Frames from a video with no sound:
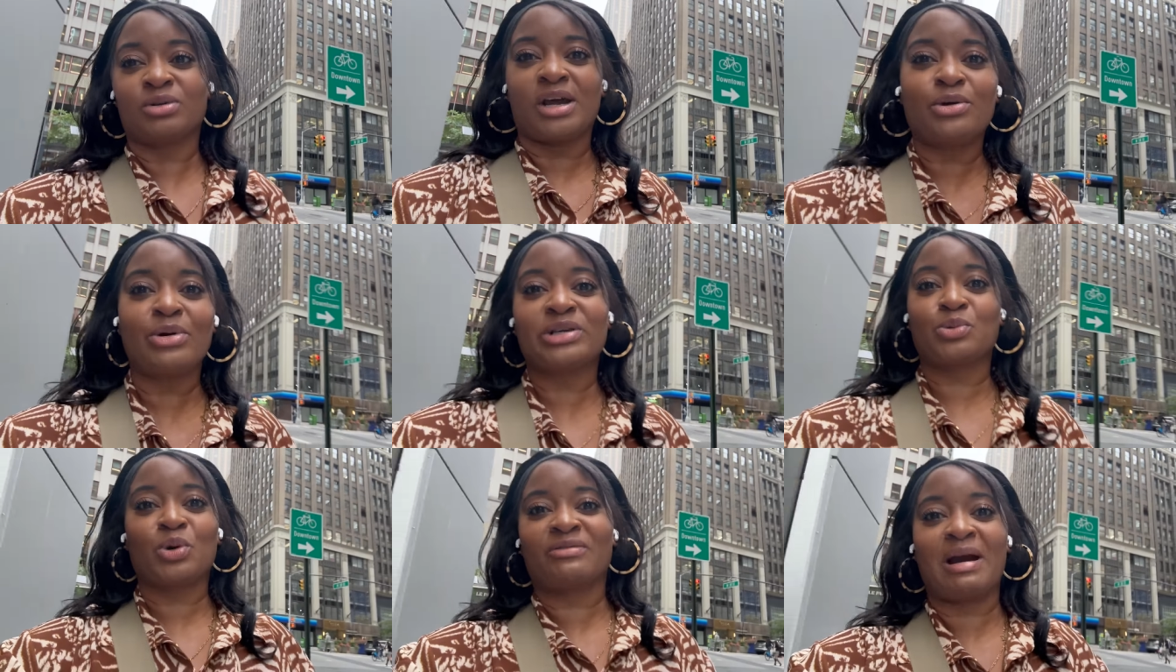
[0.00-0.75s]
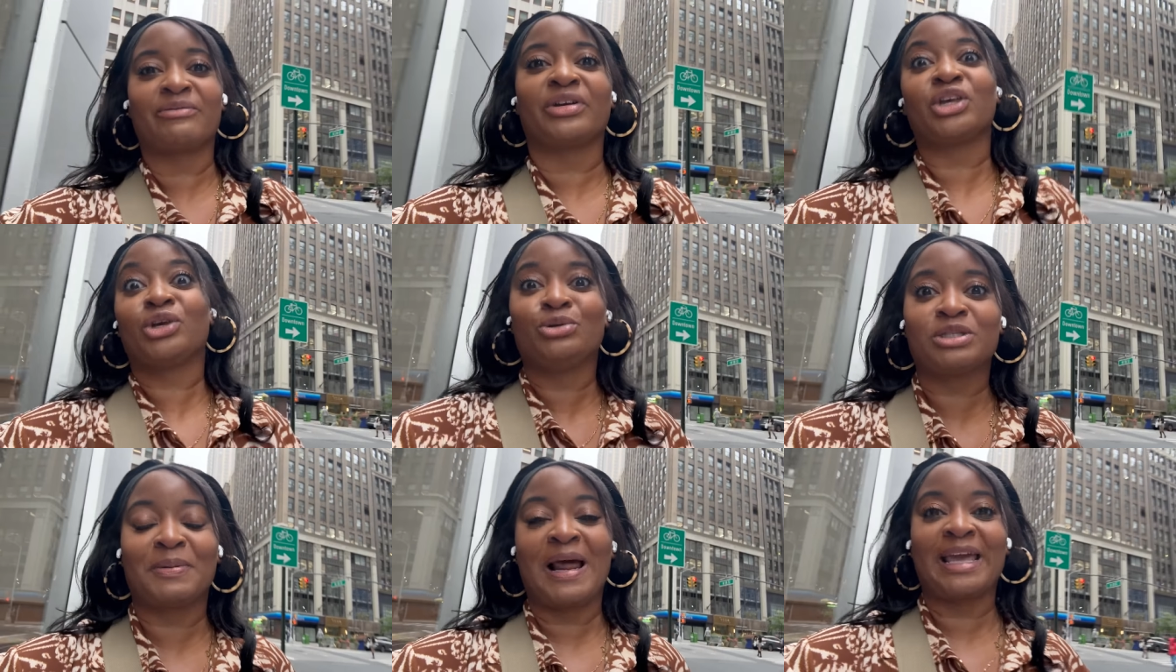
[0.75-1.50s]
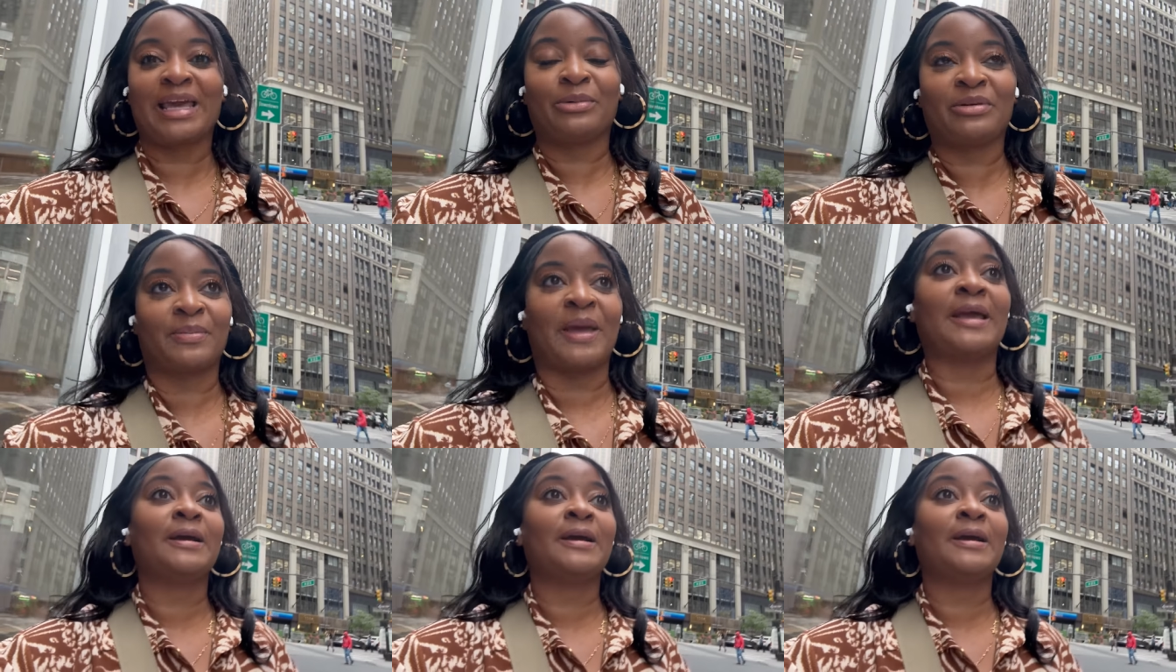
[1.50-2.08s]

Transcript: I always walk around with a huge blanket with me.